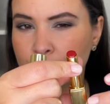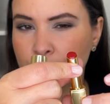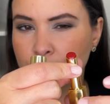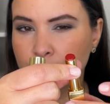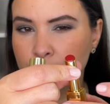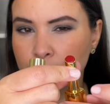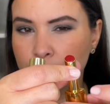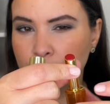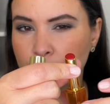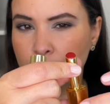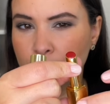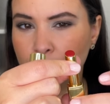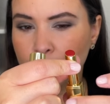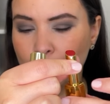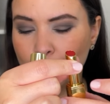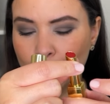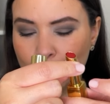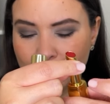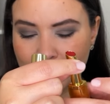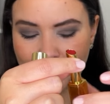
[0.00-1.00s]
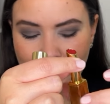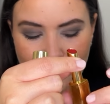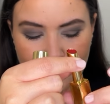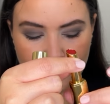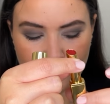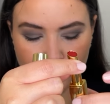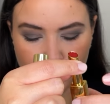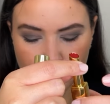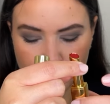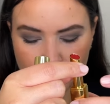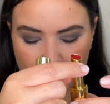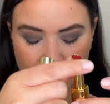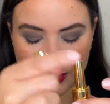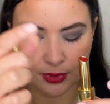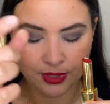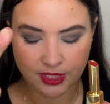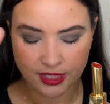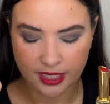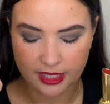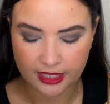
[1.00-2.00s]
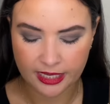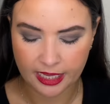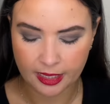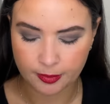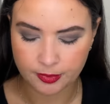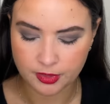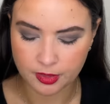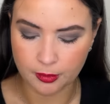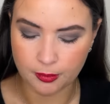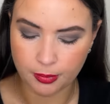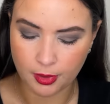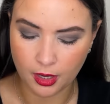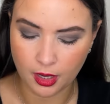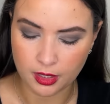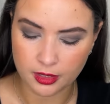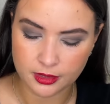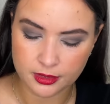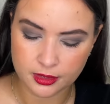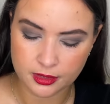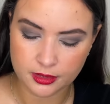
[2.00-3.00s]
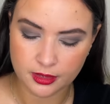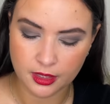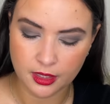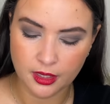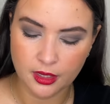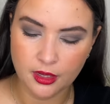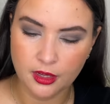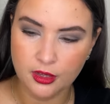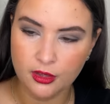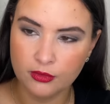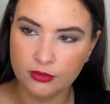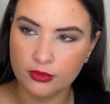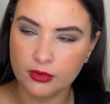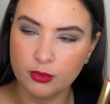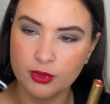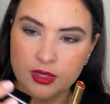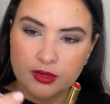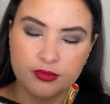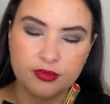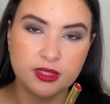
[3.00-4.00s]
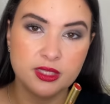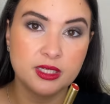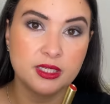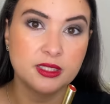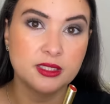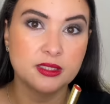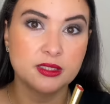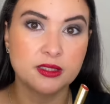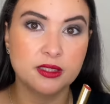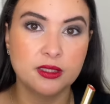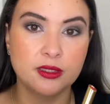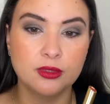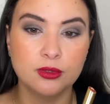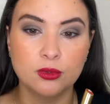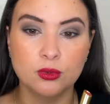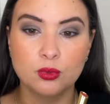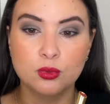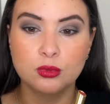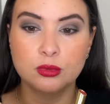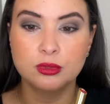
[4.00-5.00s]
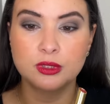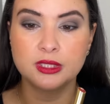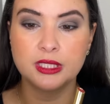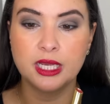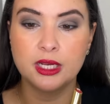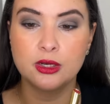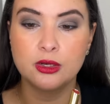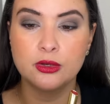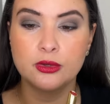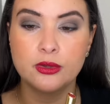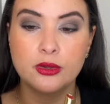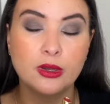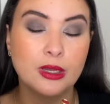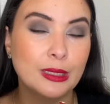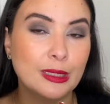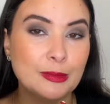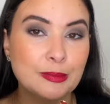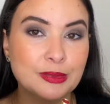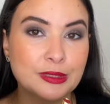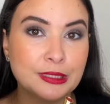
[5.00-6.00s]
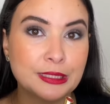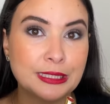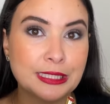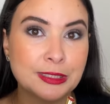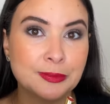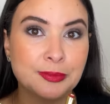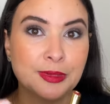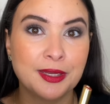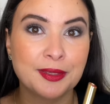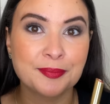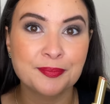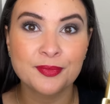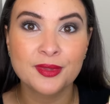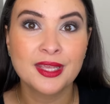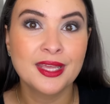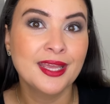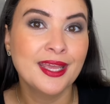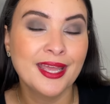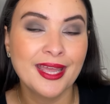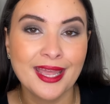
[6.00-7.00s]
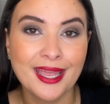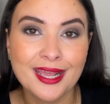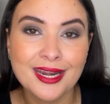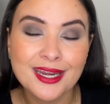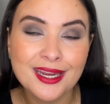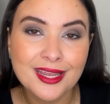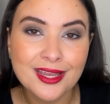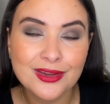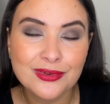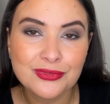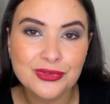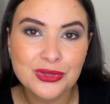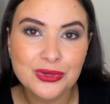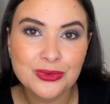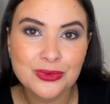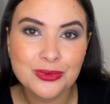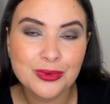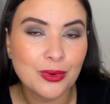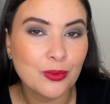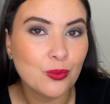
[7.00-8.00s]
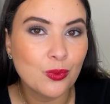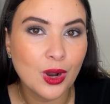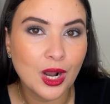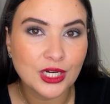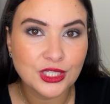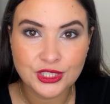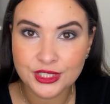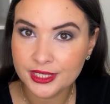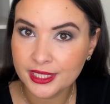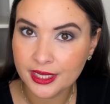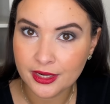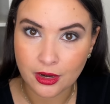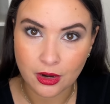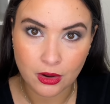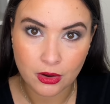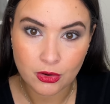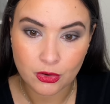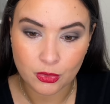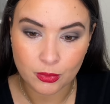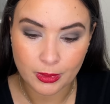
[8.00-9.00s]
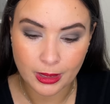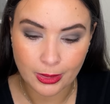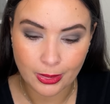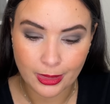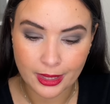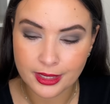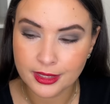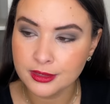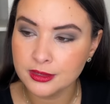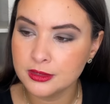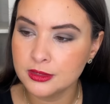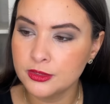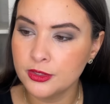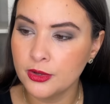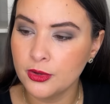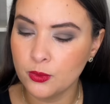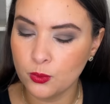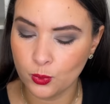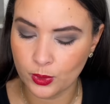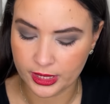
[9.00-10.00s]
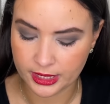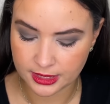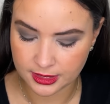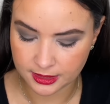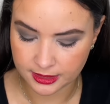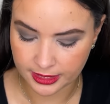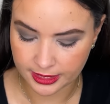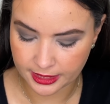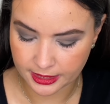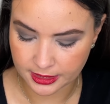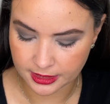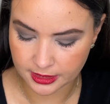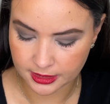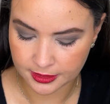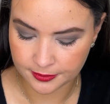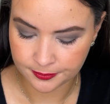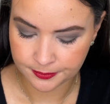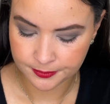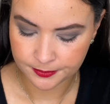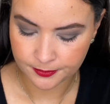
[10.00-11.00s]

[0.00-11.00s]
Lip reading: So yeah, unfortunately, I wish I'd kept a box for one of these Rouge Allure lipsticks, but any of you watching at home, let us know what it says